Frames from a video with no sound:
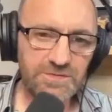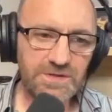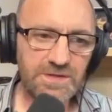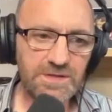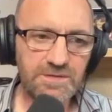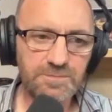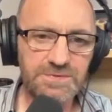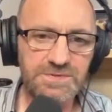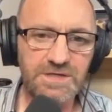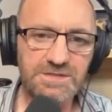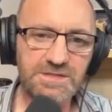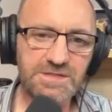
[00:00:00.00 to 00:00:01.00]
really,
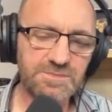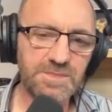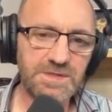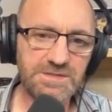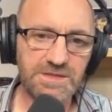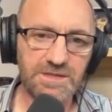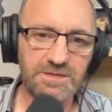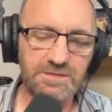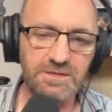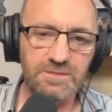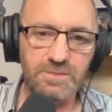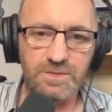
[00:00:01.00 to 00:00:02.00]
besides dismissing
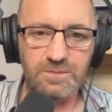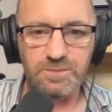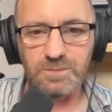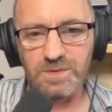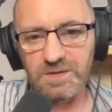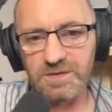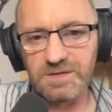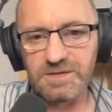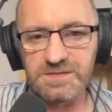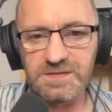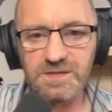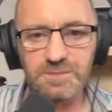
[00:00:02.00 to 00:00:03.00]
the, what, what, I'm kind of
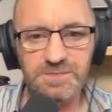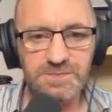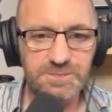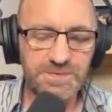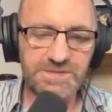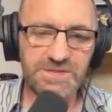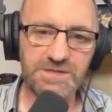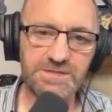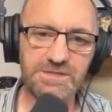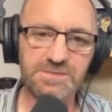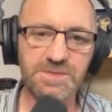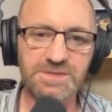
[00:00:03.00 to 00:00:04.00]
saying, besides
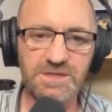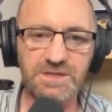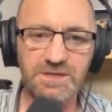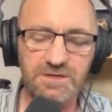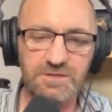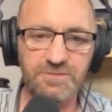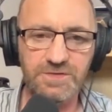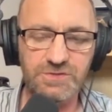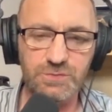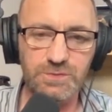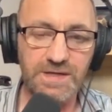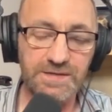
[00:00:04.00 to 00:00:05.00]
dismissing the
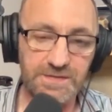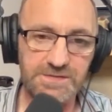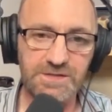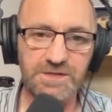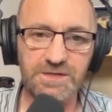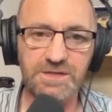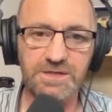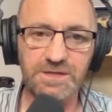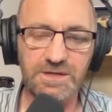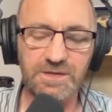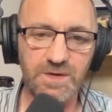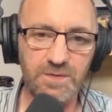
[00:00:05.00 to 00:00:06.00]
individual and the
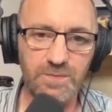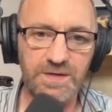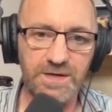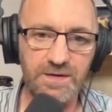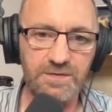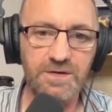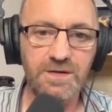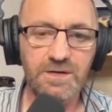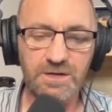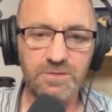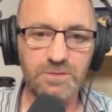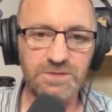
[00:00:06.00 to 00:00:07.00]
psyche and where we are
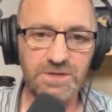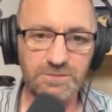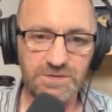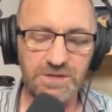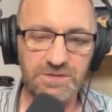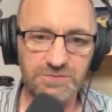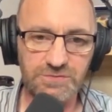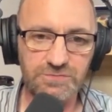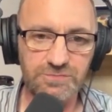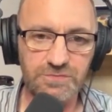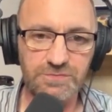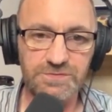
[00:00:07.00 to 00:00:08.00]
and going down the non dual
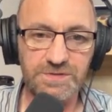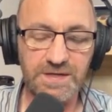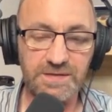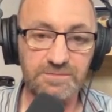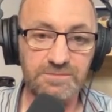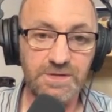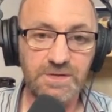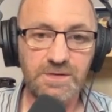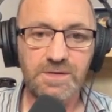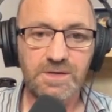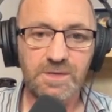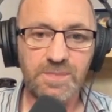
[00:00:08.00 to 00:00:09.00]
route and
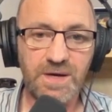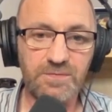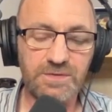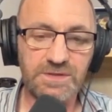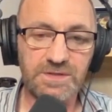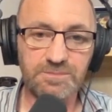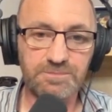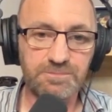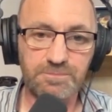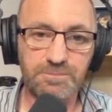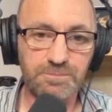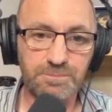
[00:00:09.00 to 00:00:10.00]
apparently
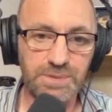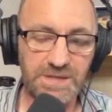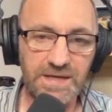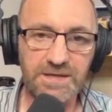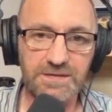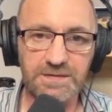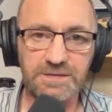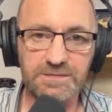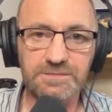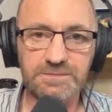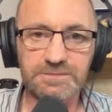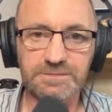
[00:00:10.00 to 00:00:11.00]

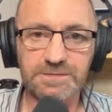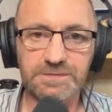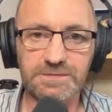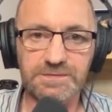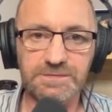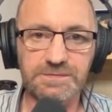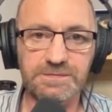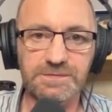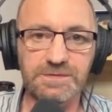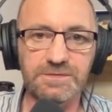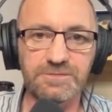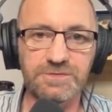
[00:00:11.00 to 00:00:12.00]
blackening the
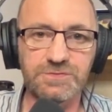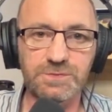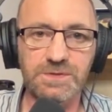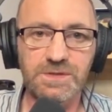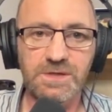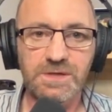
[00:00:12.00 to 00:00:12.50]
the individual.